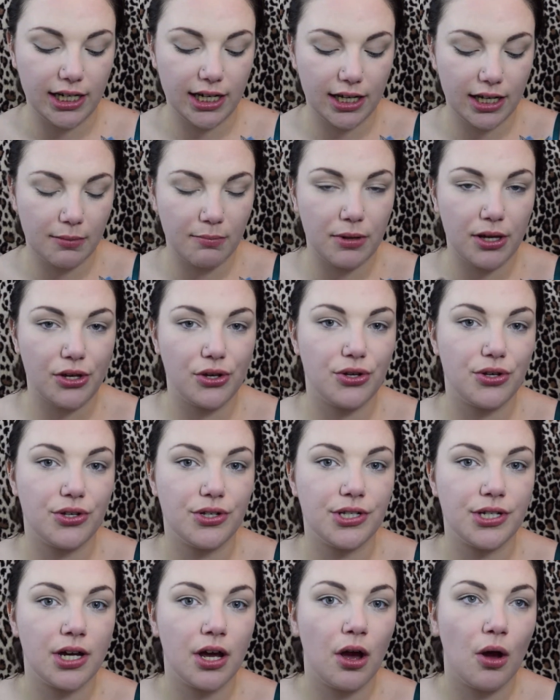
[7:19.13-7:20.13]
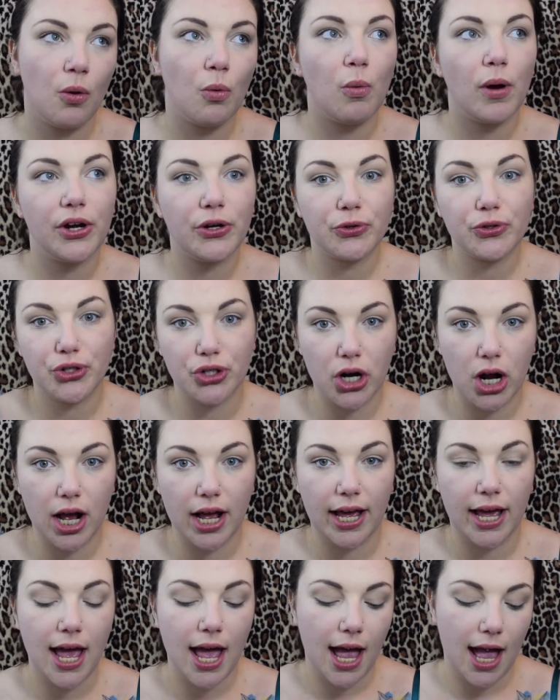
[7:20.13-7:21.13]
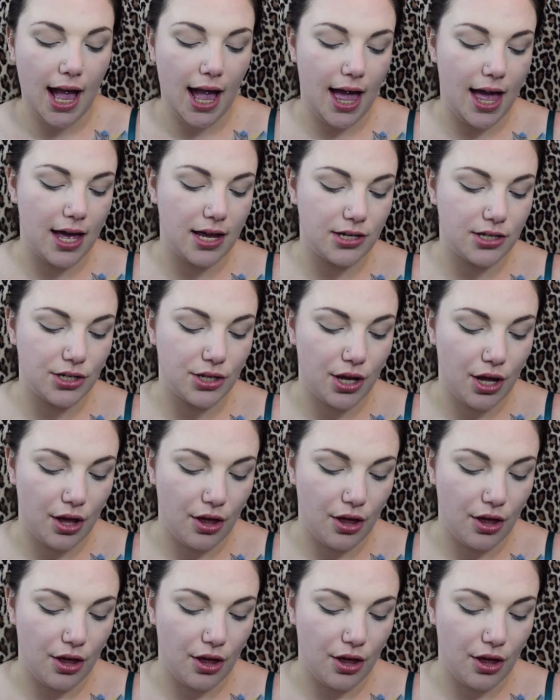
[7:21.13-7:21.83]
It can be used wet or dry, and